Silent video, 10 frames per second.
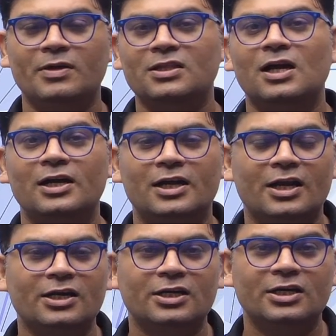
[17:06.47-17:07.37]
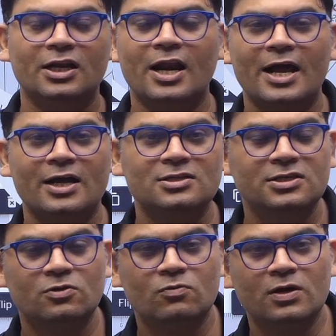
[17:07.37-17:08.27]
the alternate interior angles
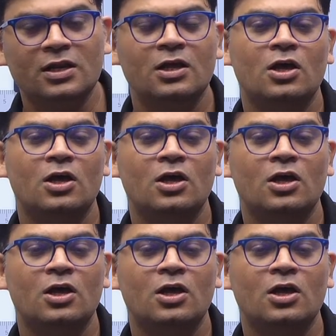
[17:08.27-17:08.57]
equal,